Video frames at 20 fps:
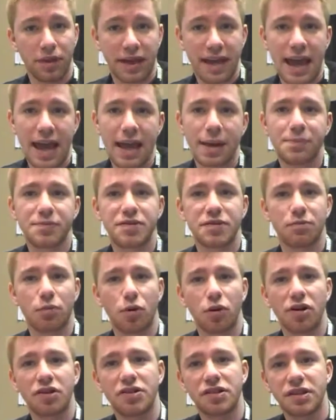the games and
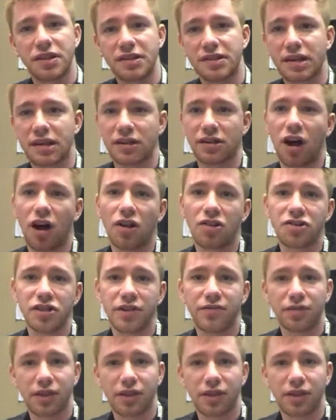more into the technology.